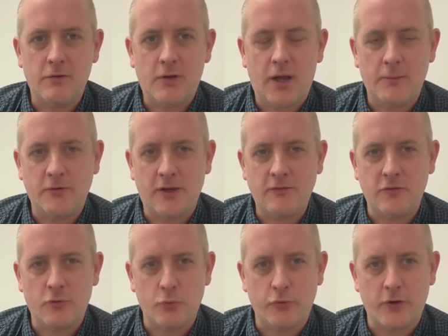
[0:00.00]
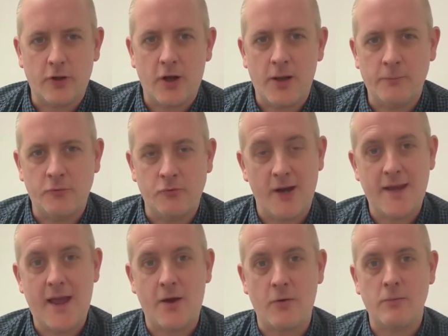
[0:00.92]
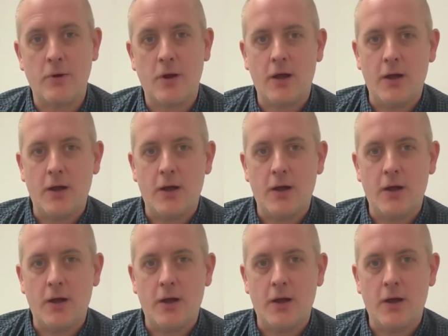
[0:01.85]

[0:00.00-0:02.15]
climate change is causing harms right now.